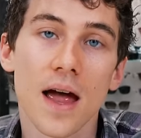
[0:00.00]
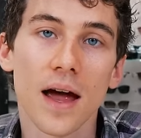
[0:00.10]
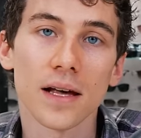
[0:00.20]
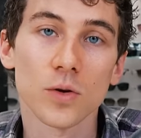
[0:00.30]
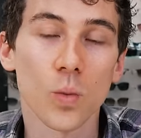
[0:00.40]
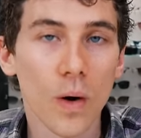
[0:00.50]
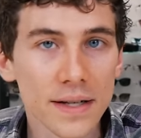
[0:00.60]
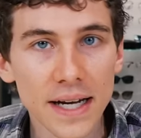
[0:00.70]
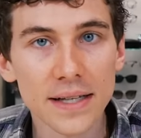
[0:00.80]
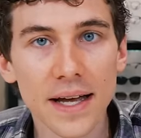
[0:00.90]
as
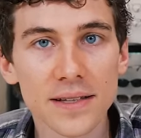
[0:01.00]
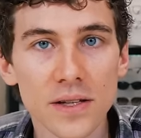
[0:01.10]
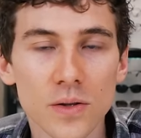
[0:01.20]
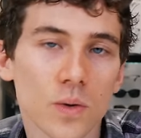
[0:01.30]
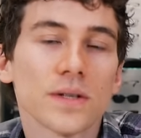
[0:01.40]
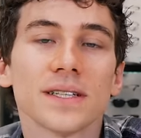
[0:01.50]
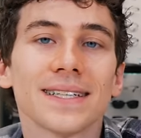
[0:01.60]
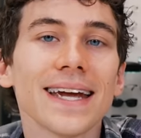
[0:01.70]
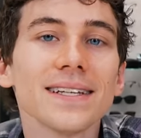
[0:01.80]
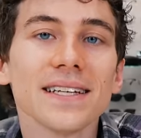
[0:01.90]
one day lenses or
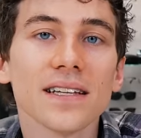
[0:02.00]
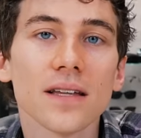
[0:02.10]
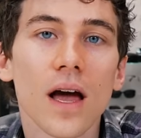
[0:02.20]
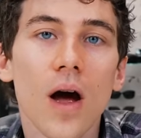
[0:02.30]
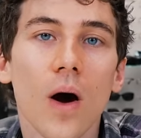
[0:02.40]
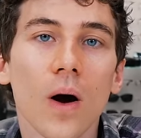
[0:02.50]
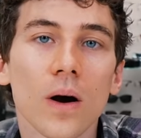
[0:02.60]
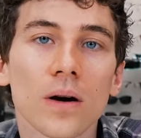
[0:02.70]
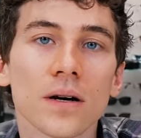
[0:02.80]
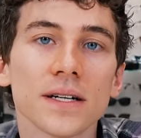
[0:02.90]
dailies
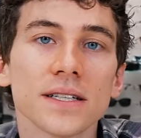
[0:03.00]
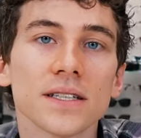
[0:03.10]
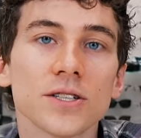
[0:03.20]
are